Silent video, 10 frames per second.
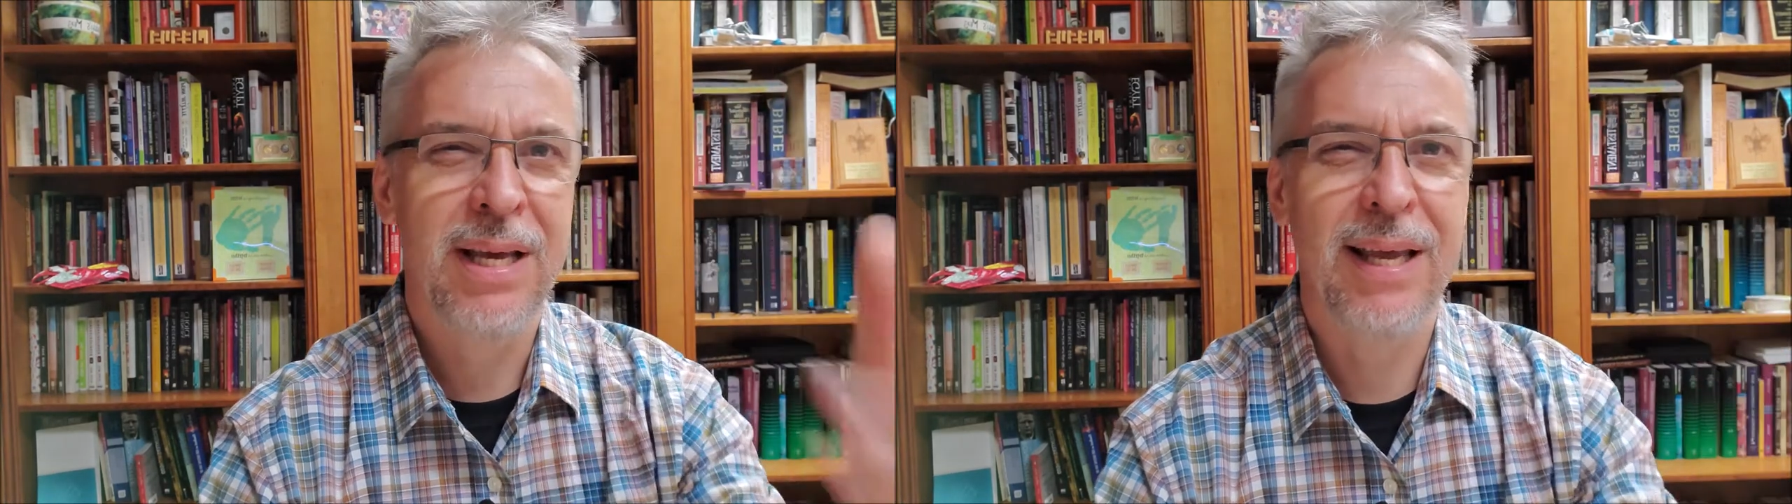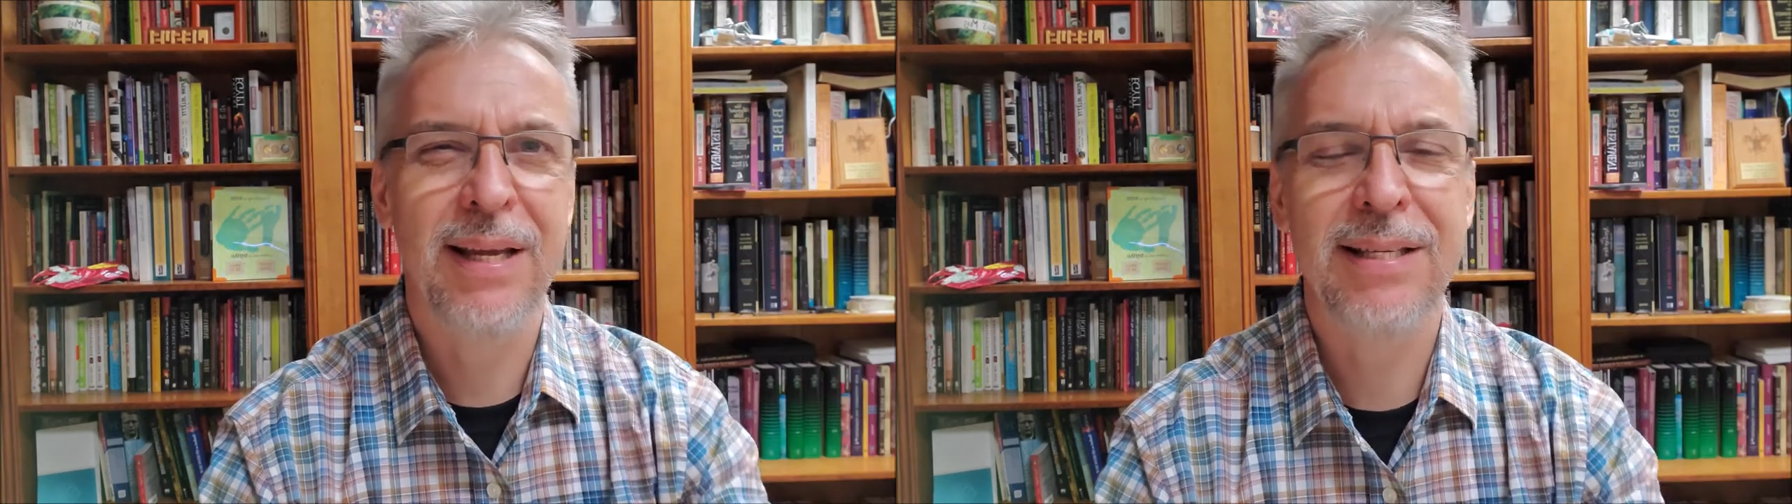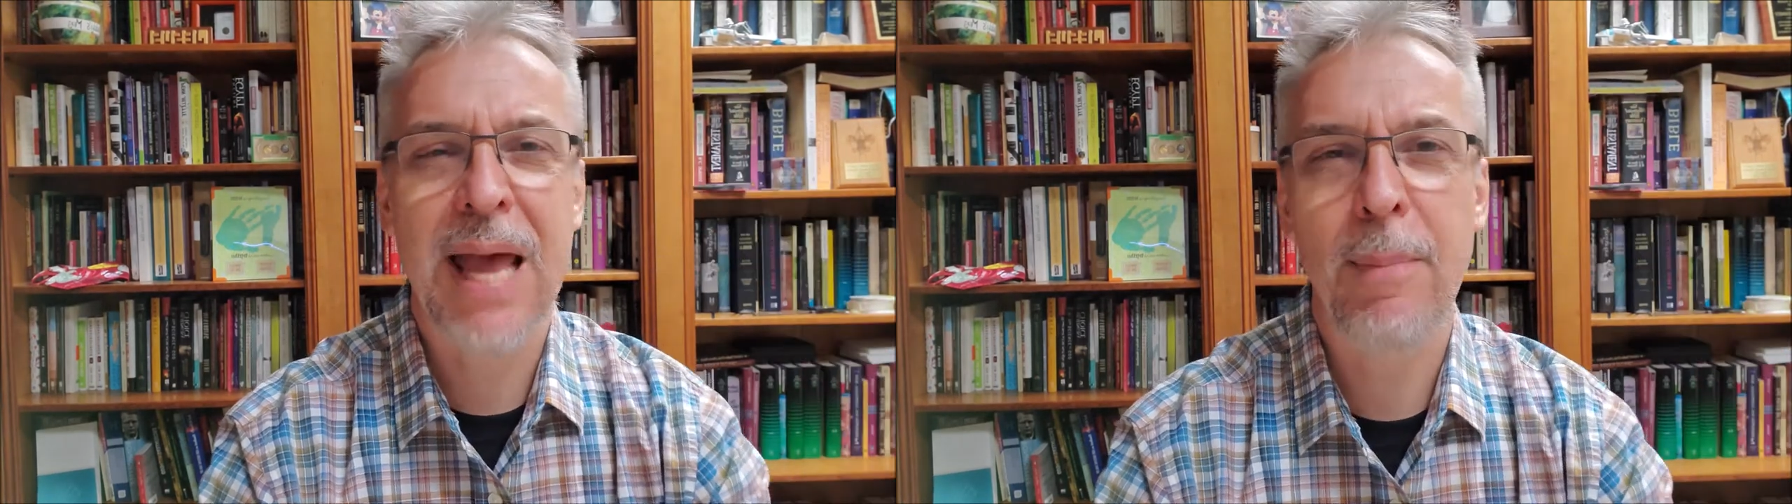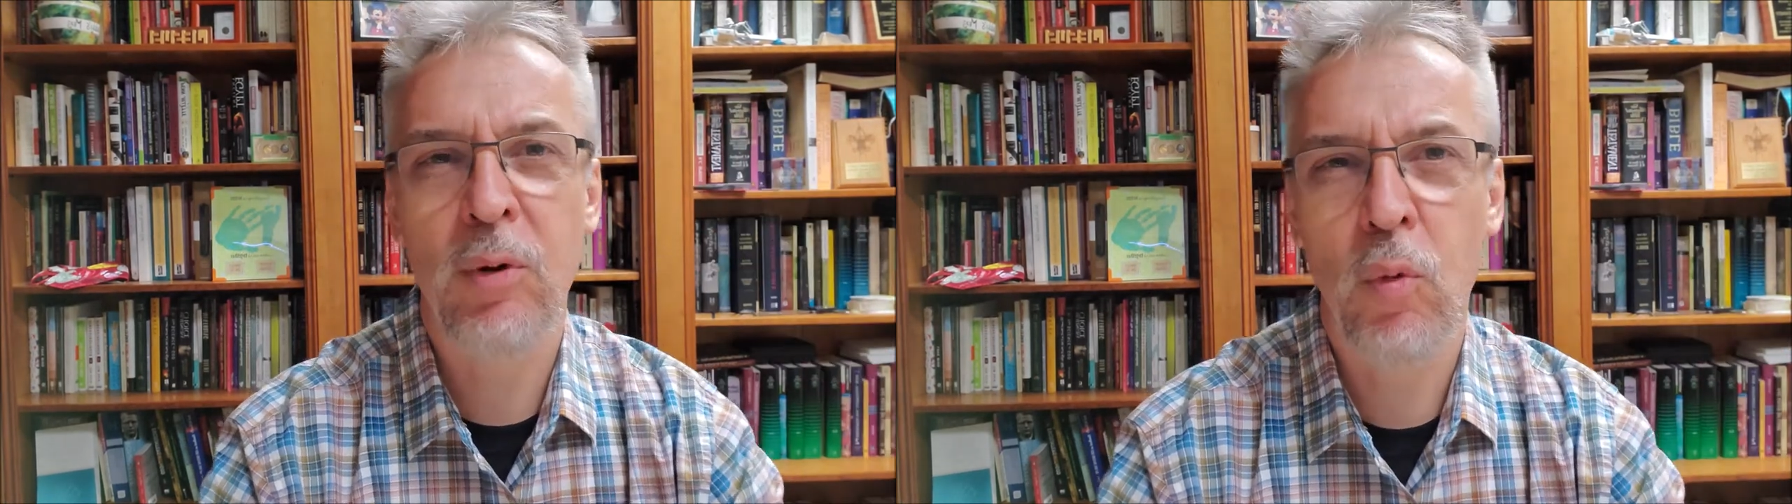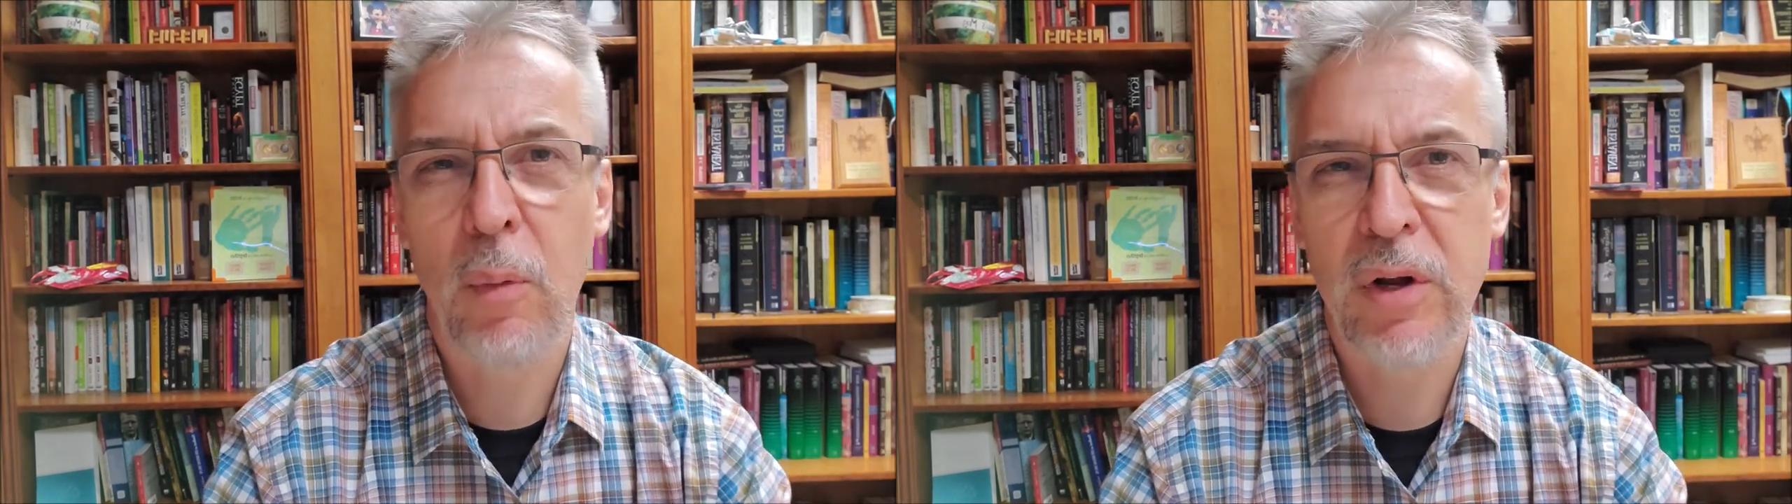
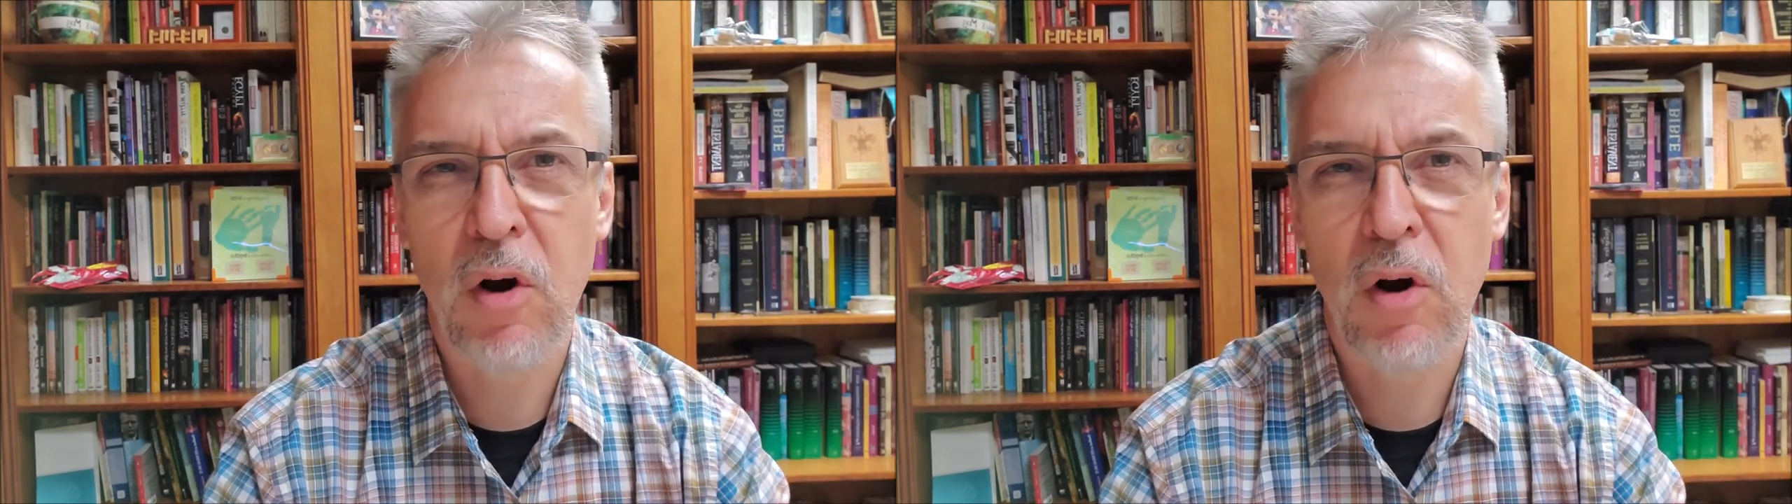examine what we